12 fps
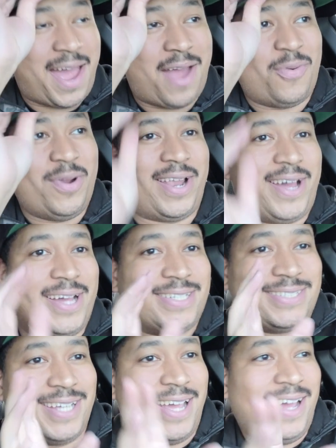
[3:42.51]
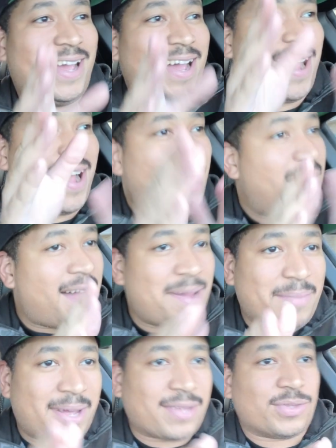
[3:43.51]
I realized
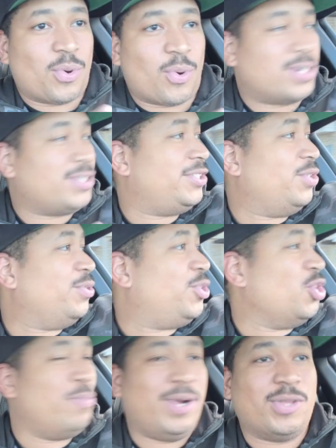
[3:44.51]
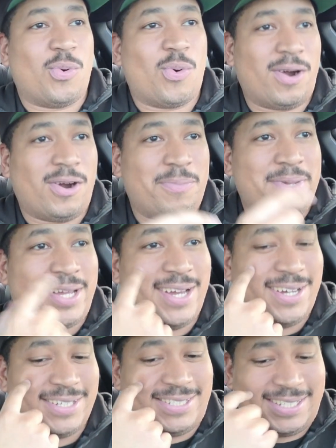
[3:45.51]
I'm like the worst YouTuber in the world
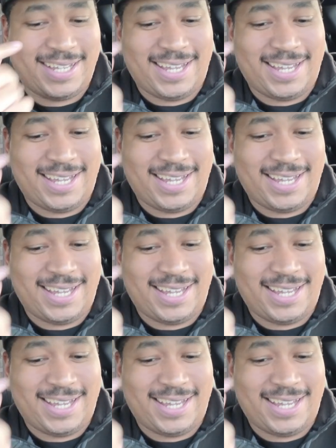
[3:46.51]
because